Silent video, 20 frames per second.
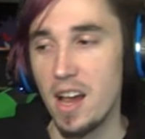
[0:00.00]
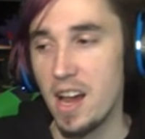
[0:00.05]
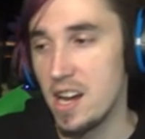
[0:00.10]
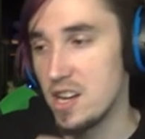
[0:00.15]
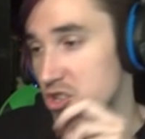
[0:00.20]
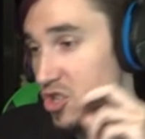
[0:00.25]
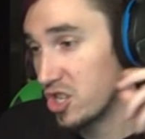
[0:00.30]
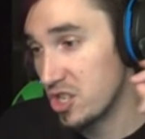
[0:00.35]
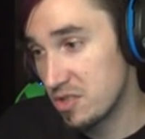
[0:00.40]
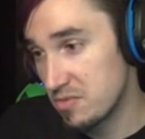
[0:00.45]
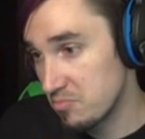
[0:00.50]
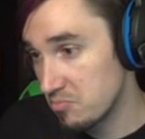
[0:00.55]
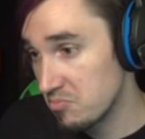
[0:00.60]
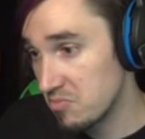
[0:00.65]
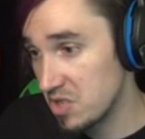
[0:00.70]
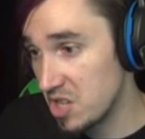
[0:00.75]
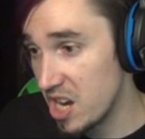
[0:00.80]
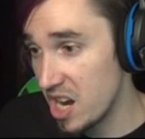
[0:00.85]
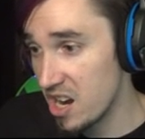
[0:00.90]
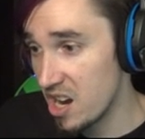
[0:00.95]
and just
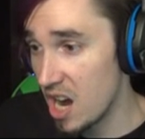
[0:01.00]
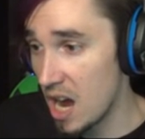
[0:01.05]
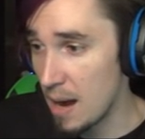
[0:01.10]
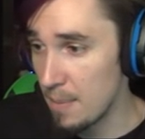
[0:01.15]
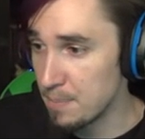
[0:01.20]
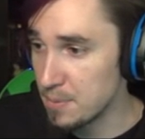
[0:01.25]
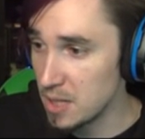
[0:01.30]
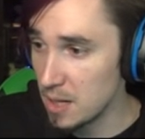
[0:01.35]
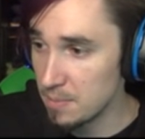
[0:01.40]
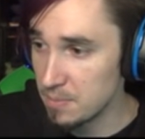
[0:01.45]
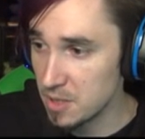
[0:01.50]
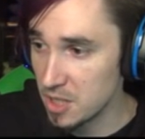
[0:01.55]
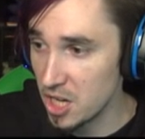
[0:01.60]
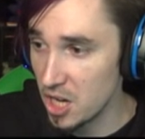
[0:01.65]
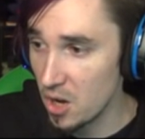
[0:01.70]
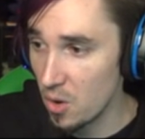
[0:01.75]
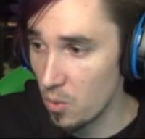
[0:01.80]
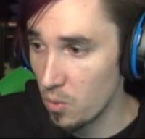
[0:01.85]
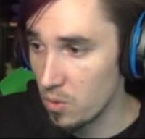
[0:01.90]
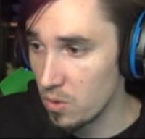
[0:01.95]
get hopped up to
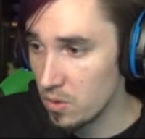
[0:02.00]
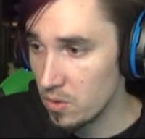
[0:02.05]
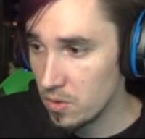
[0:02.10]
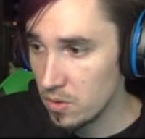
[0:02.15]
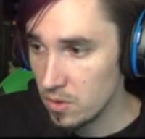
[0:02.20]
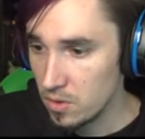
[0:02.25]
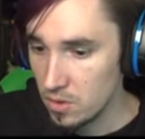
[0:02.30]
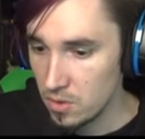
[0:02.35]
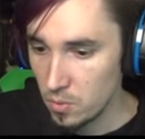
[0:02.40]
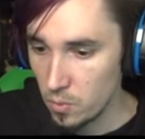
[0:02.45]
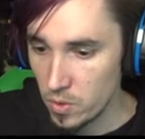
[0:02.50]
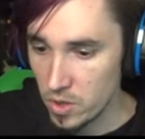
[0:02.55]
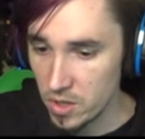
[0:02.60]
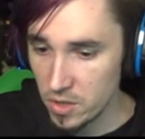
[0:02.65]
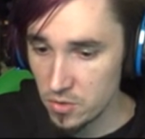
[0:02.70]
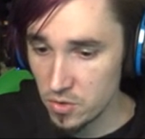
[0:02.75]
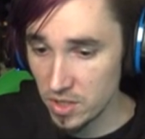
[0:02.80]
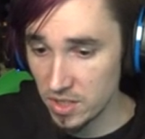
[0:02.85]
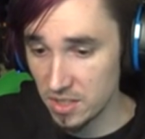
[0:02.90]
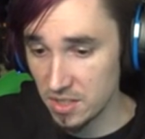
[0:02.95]
go. We
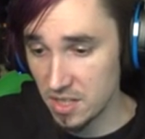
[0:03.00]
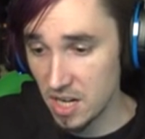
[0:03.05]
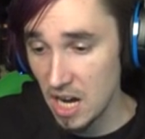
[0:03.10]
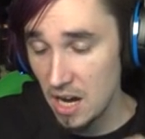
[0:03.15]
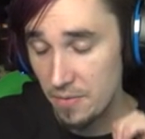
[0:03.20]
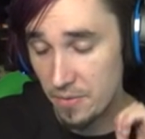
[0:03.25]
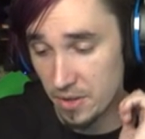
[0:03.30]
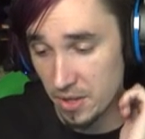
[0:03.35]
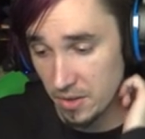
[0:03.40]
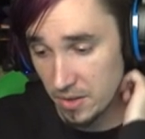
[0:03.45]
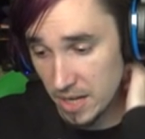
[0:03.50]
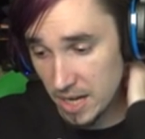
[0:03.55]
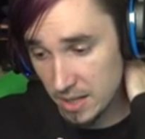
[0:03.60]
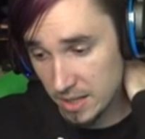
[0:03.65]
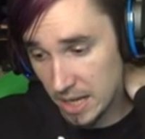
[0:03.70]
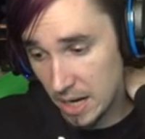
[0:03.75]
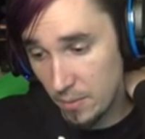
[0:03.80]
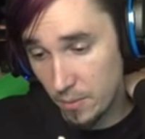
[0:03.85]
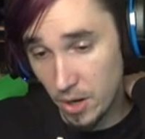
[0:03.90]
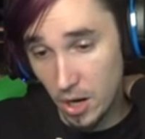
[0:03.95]
could drink this coffee, though.
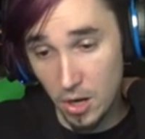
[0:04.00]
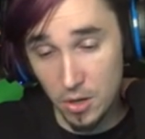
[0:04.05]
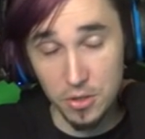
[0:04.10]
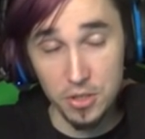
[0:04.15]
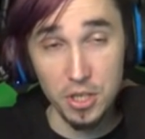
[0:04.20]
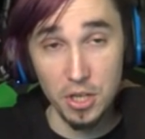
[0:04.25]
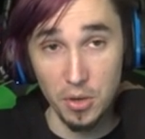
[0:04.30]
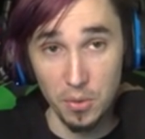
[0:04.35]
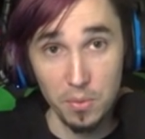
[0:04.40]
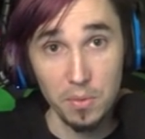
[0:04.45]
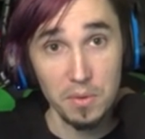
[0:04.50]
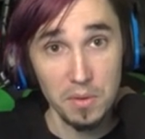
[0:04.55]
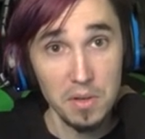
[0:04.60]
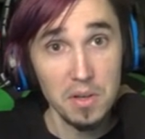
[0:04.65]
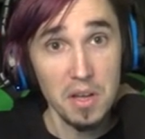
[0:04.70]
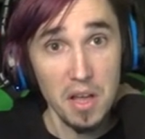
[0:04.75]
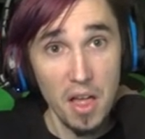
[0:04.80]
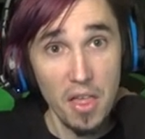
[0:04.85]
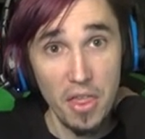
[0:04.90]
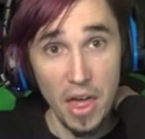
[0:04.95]
That, that would also...
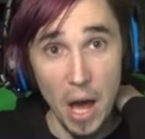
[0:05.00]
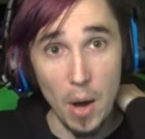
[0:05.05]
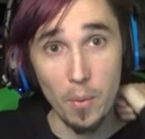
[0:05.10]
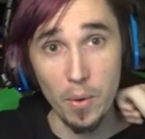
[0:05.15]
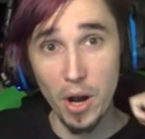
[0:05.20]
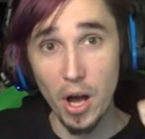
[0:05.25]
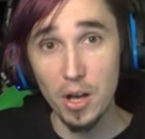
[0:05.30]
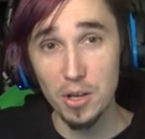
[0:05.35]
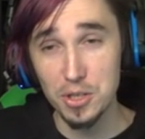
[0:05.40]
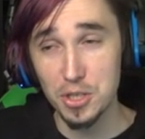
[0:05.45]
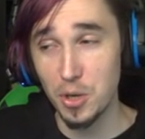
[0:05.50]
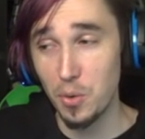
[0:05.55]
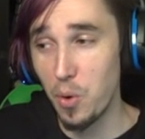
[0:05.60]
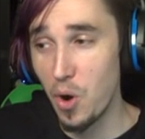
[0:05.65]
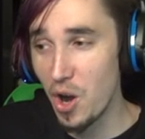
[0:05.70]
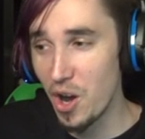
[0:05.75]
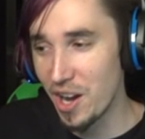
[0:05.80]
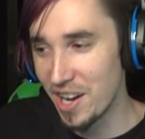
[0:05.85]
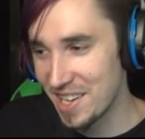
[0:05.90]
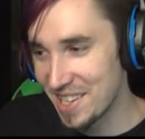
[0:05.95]
That would also
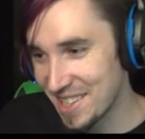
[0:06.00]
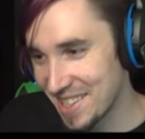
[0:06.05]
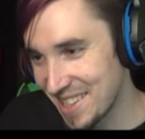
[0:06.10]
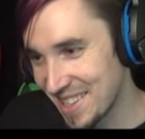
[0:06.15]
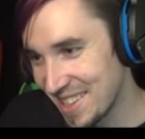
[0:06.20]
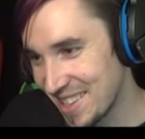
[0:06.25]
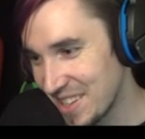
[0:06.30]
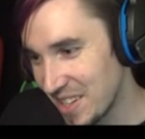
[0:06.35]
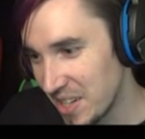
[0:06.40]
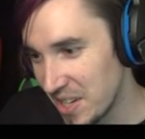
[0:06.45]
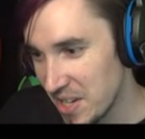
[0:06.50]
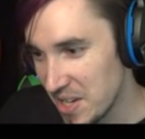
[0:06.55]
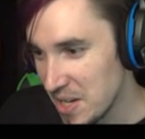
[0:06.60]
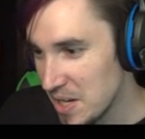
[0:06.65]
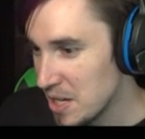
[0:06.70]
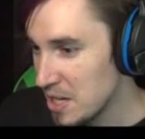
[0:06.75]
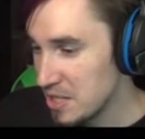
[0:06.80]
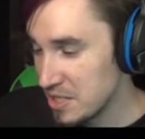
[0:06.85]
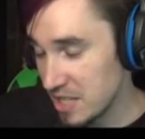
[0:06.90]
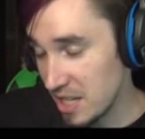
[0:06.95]
work.
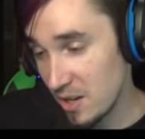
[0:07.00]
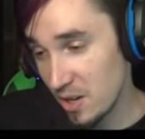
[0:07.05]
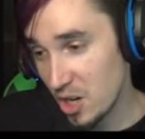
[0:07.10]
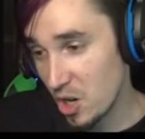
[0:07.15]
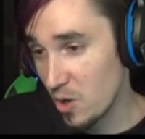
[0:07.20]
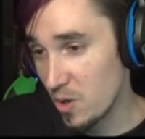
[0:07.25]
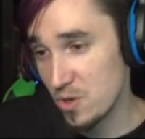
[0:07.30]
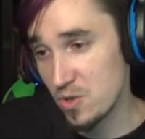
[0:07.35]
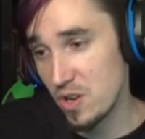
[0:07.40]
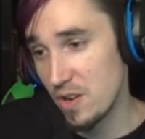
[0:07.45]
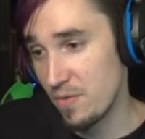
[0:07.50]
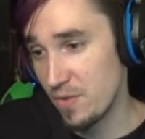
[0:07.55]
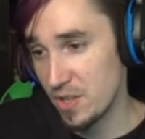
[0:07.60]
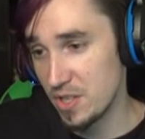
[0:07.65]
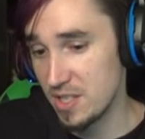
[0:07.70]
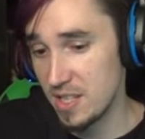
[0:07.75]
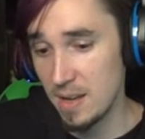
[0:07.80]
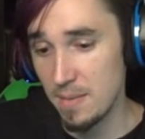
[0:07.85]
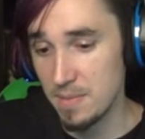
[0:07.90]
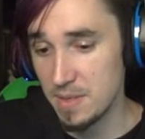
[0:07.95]
Instead of going straight for
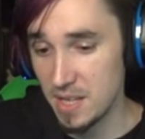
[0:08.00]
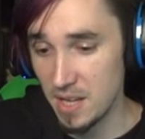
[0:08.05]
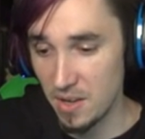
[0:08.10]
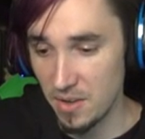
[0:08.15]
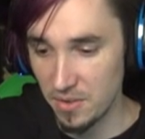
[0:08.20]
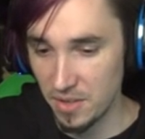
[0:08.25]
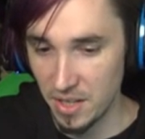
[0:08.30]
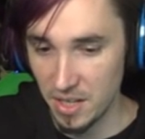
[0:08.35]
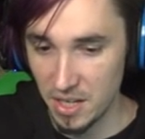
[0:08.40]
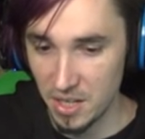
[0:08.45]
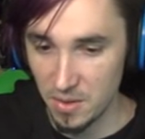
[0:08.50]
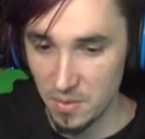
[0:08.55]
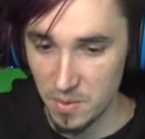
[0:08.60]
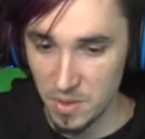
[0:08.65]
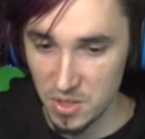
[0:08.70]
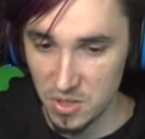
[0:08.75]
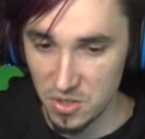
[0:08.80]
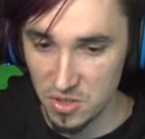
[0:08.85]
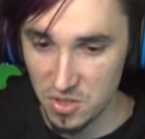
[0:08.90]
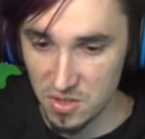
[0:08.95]
the stem cell thing, you know,
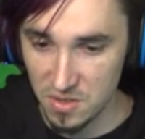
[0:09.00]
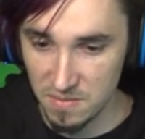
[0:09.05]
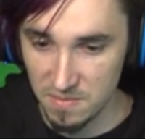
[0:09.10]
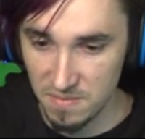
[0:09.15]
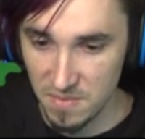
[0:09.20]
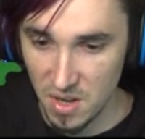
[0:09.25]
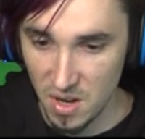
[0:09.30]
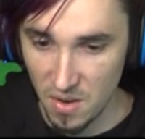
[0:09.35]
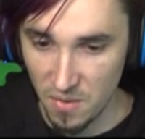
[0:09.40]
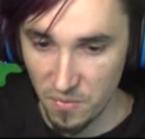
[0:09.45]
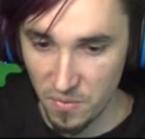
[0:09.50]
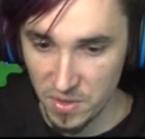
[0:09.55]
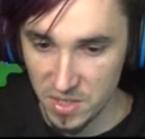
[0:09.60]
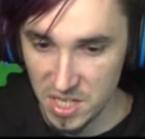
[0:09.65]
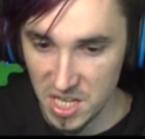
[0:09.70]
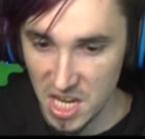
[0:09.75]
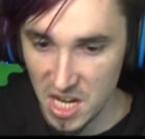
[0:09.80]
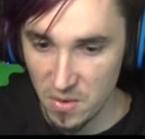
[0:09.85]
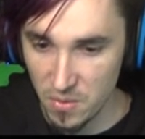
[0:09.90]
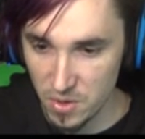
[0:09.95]
we just, you know,
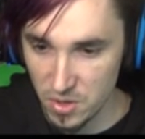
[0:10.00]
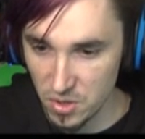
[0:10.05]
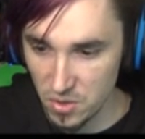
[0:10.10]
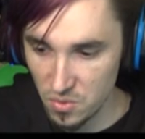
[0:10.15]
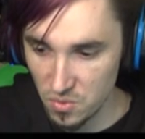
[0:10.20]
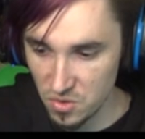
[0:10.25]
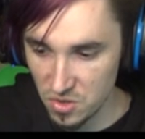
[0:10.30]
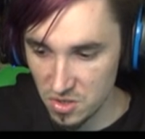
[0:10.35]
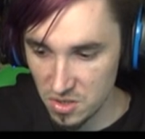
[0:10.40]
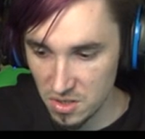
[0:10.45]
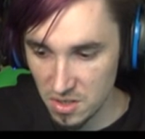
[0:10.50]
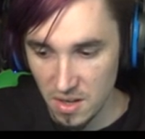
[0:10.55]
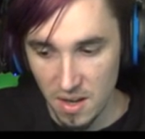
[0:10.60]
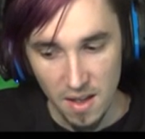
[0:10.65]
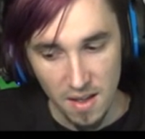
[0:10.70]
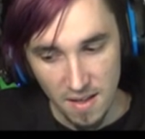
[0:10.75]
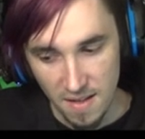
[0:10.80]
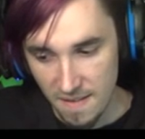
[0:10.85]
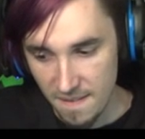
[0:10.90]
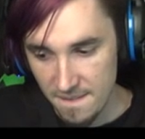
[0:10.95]
fatigue reduced.
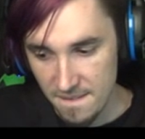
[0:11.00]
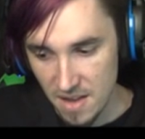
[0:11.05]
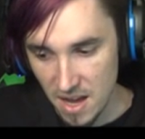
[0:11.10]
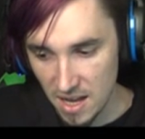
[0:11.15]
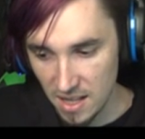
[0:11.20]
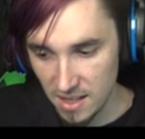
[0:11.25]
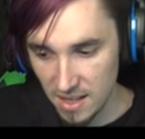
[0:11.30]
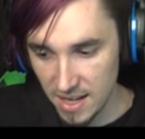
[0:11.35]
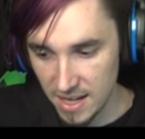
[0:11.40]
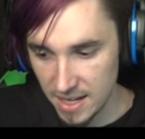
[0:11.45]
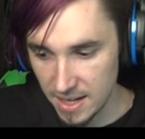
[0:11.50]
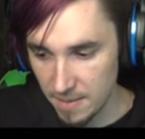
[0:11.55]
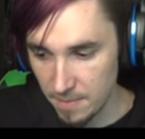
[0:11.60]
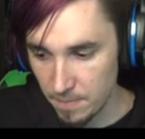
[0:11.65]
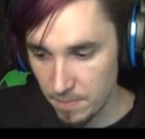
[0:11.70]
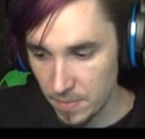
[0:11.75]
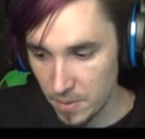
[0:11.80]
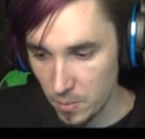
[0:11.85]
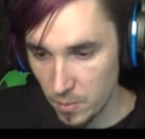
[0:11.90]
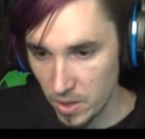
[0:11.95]
I like it.
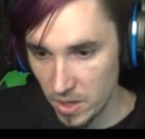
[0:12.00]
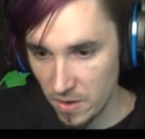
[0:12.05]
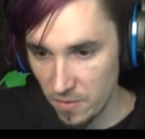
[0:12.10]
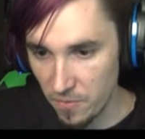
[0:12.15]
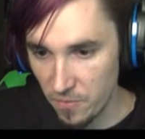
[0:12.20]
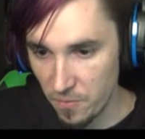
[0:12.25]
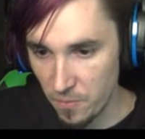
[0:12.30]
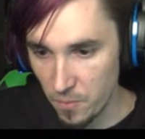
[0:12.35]
We're gonna,